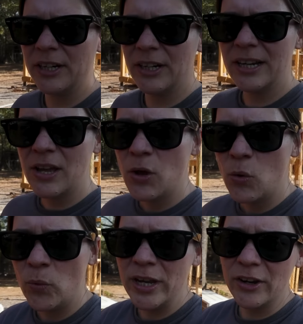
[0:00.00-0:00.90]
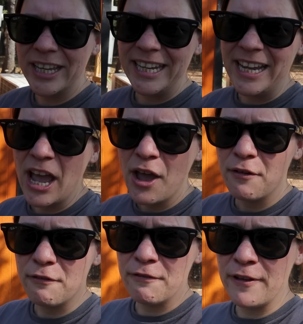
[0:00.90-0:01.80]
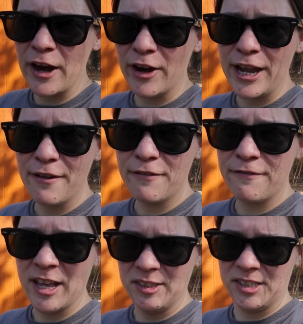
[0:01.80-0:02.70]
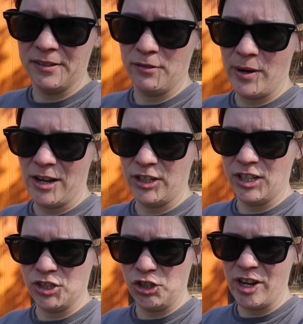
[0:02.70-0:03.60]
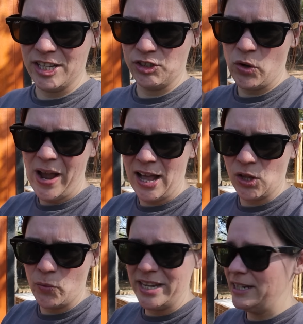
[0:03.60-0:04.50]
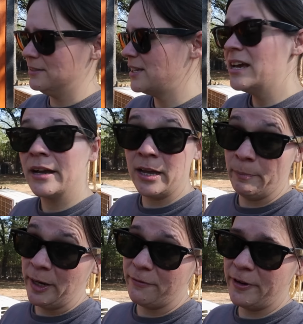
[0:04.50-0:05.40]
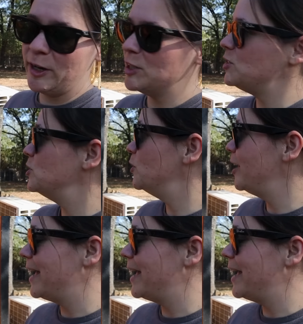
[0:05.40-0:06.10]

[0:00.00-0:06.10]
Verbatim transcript: here. We are getting very festive around here. As you guys know, Halloween is coming up very soon